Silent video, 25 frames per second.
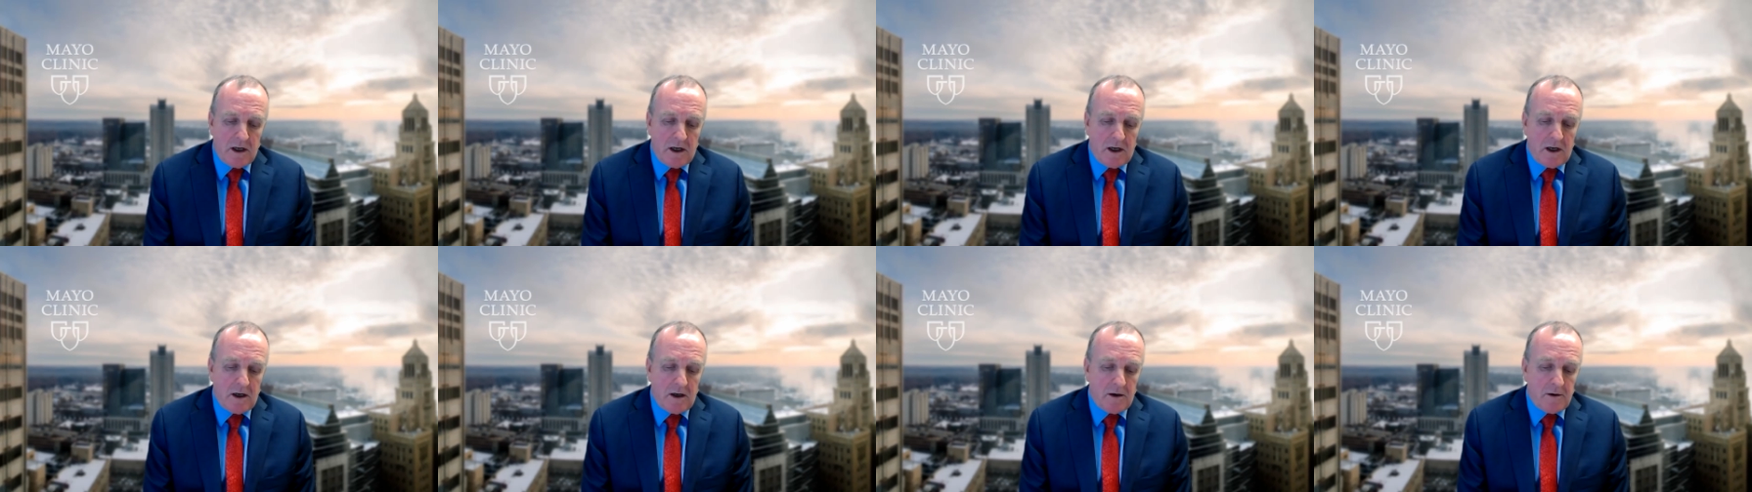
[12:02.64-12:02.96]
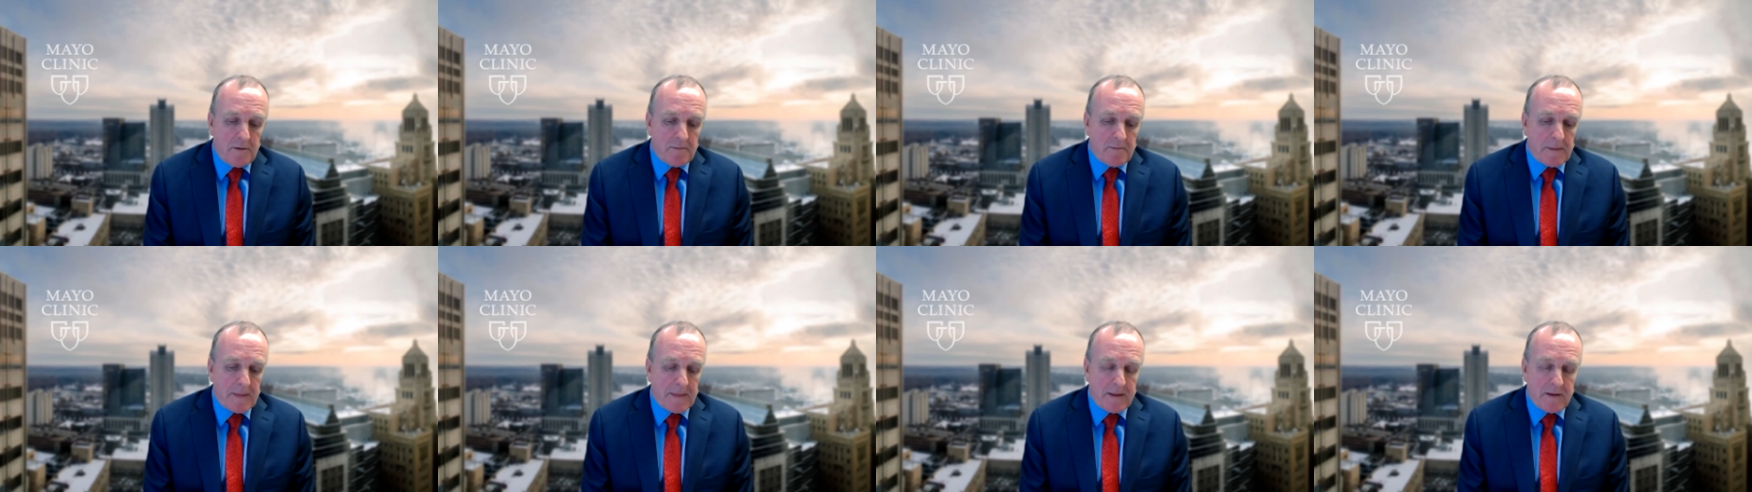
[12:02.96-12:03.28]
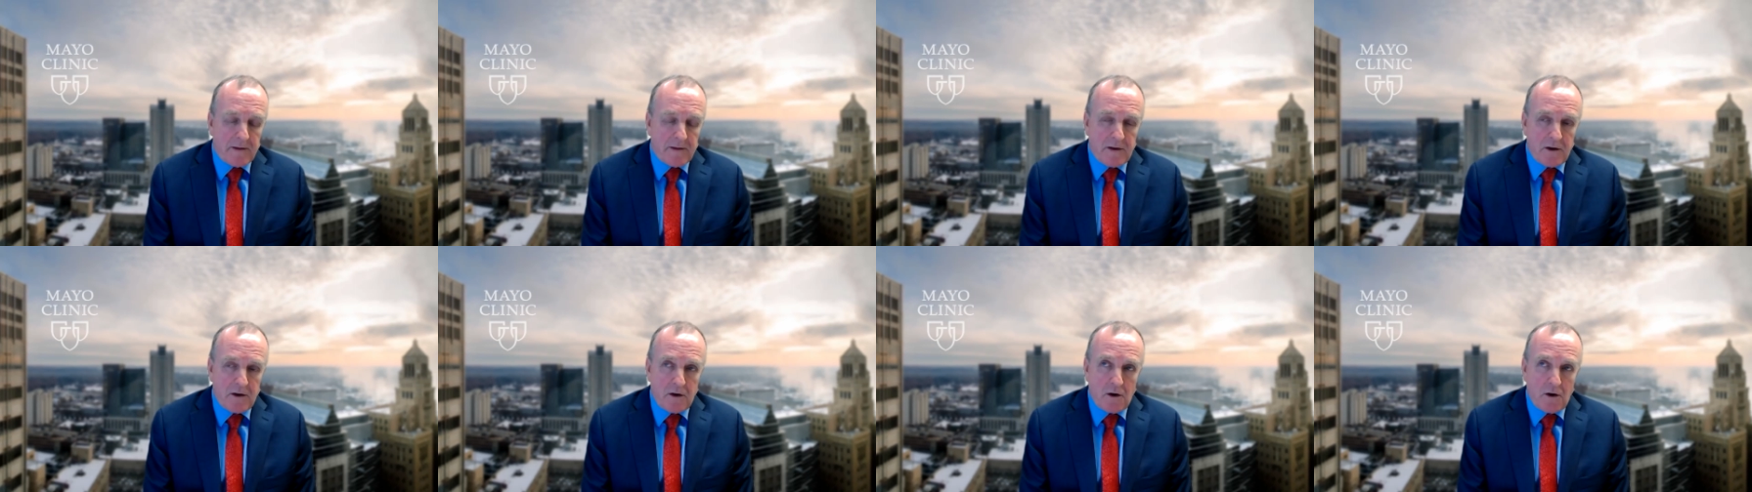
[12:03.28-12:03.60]
Um,
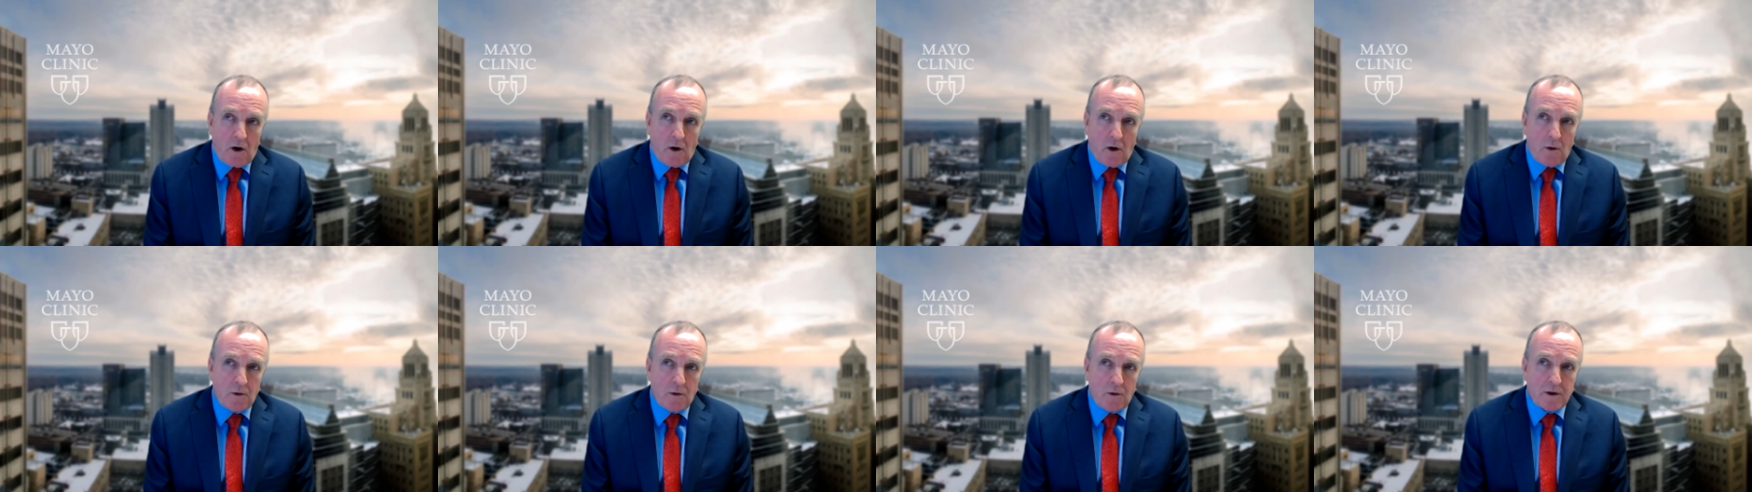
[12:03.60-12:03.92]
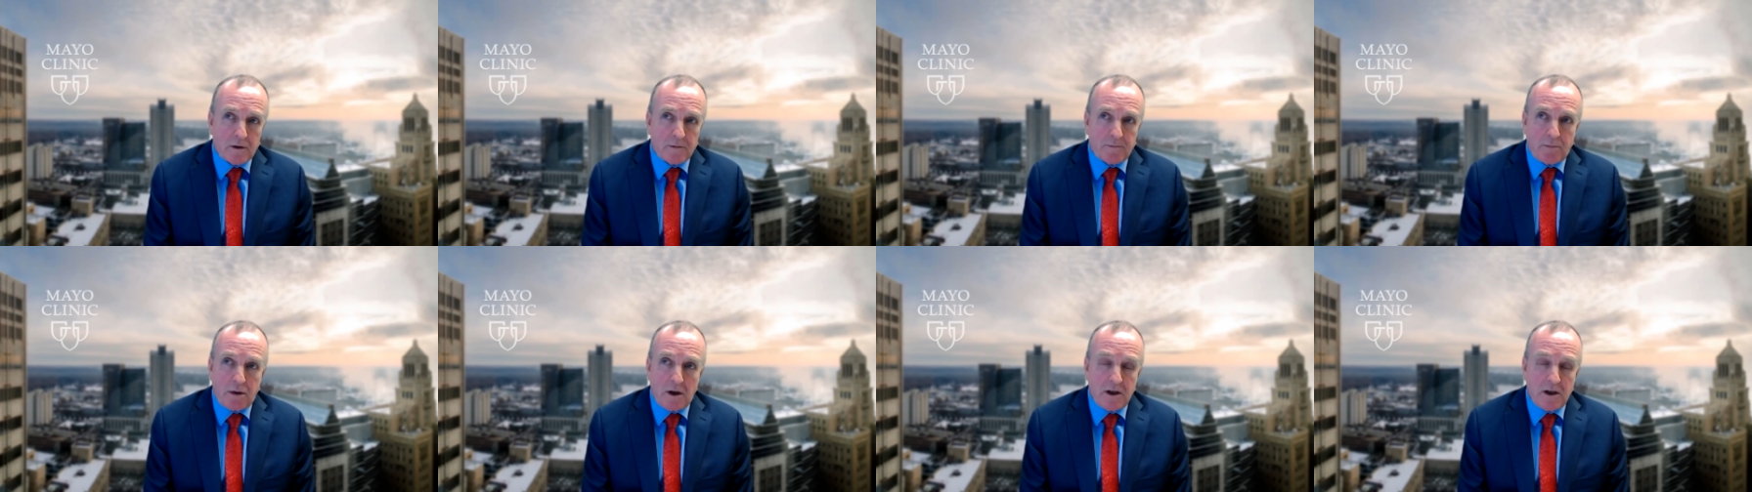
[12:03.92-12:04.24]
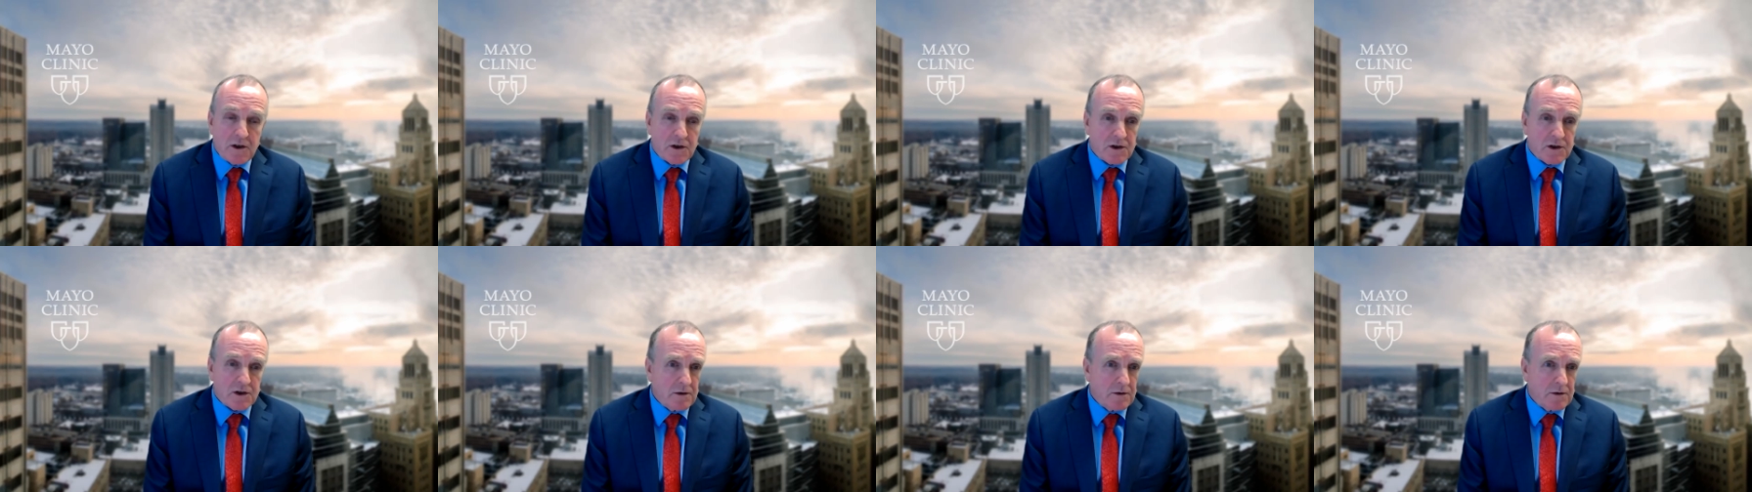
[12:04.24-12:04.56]
the older
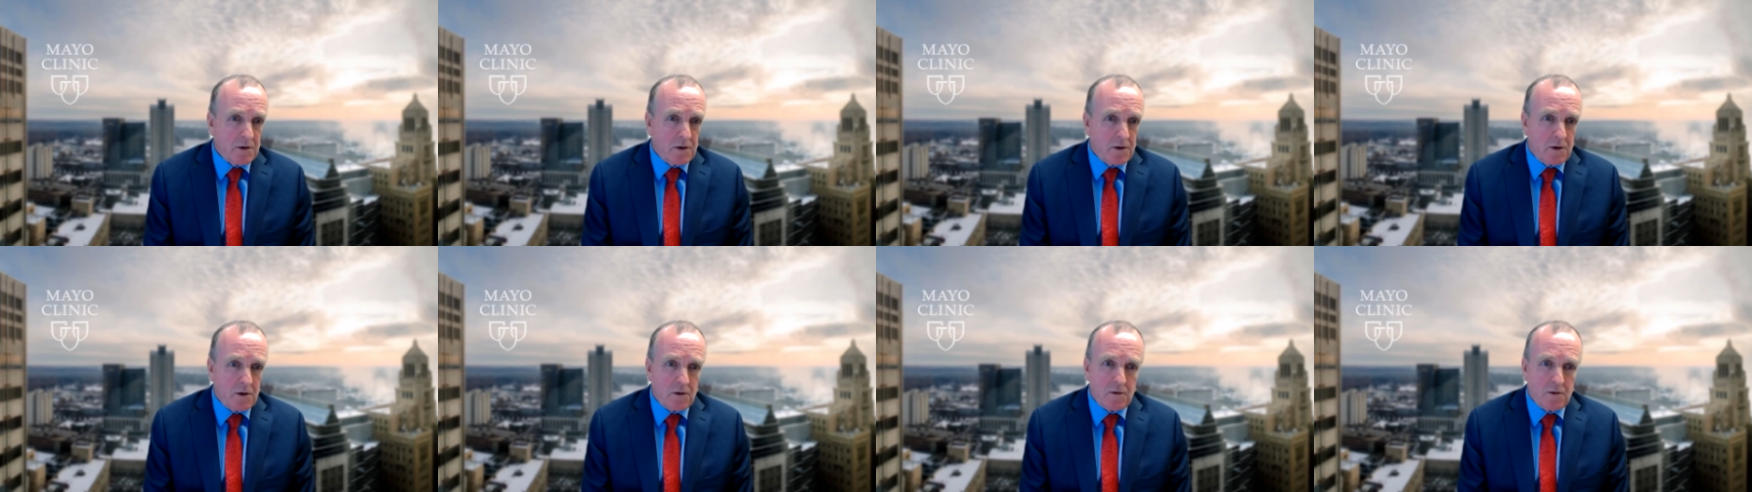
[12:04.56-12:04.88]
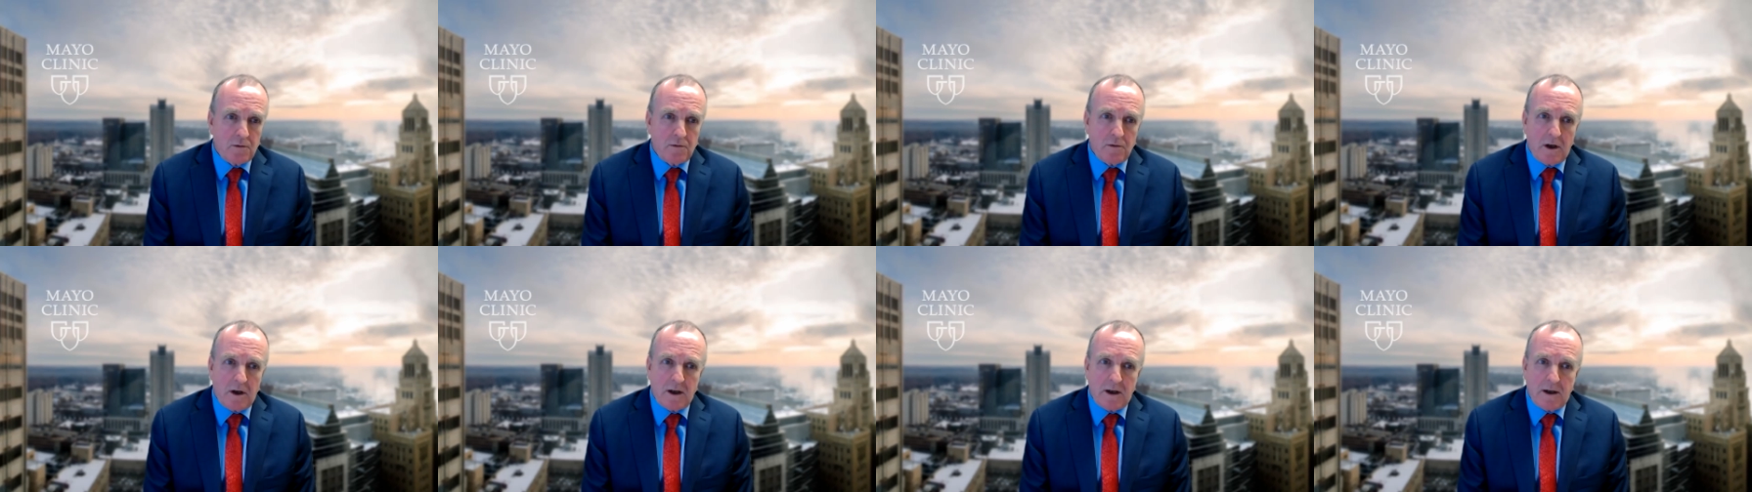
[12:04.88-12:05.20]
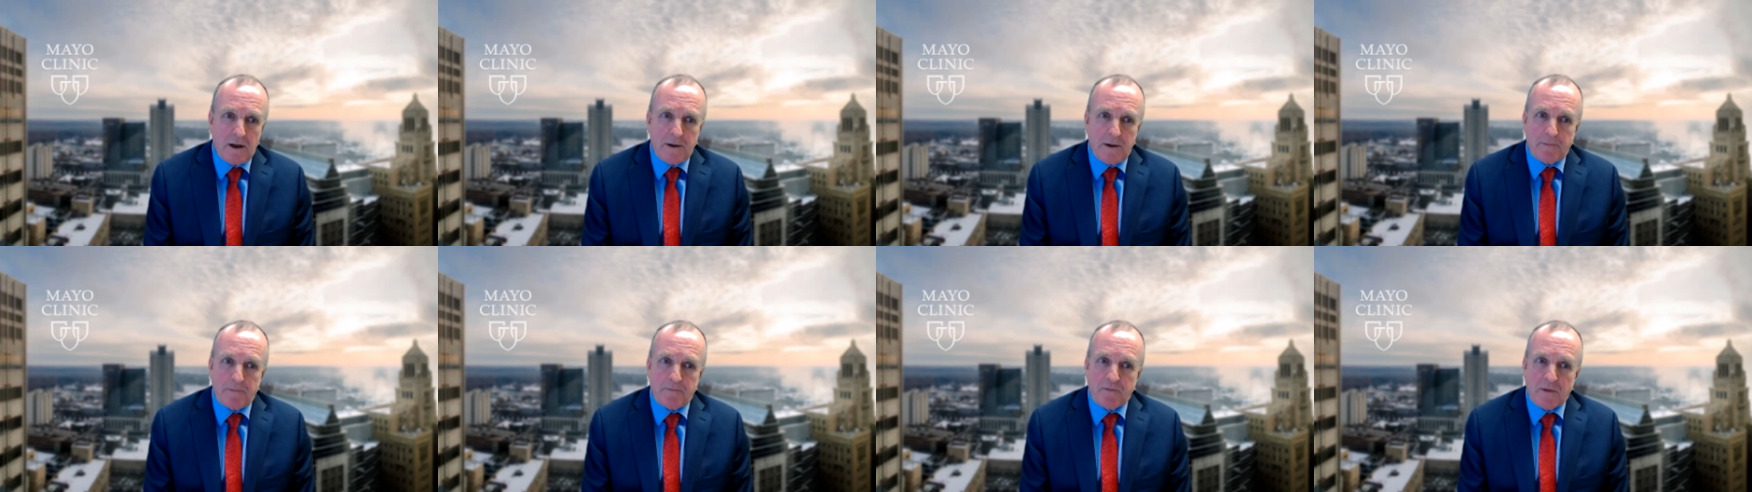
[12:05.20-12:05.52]
patient, though,
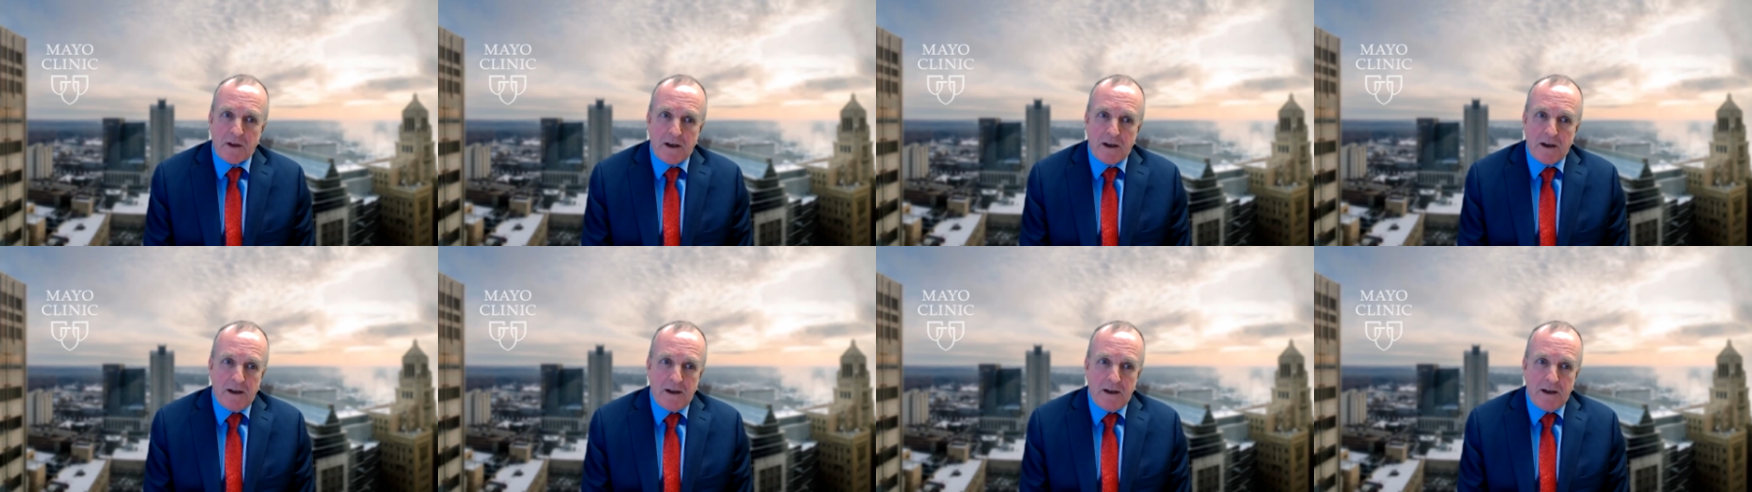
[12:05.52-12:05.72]
um,